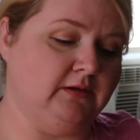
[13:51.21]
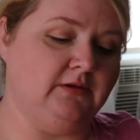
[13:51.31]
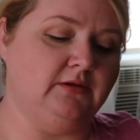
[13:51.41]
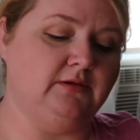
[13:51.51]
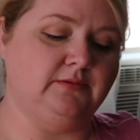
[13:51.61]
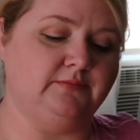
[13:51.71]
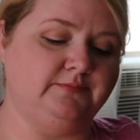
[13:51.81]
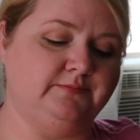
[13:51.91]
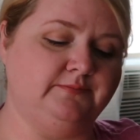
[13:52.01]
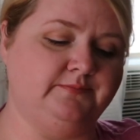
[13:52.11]

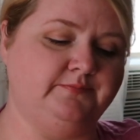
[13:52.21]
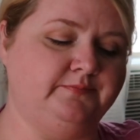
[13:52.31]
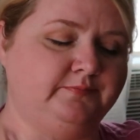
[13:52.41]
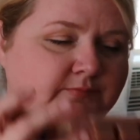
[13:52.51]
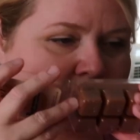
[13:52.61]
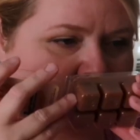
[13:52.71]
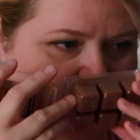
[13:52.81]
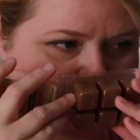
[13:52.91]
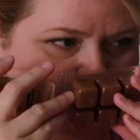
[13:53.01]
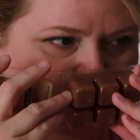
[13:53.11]

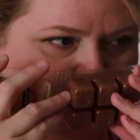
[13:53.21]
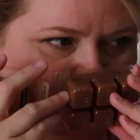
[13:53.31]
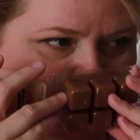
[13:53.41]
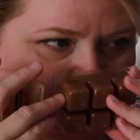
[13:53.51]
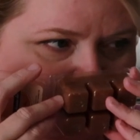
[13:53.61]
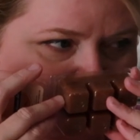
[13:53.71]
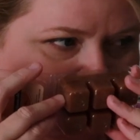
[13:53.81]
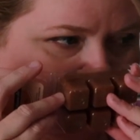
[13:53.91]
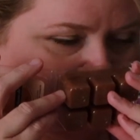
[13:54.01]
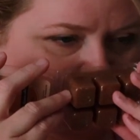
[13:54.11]

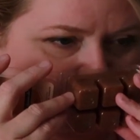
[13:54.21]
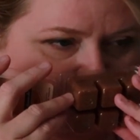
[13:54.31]
No one is speaking in this clip.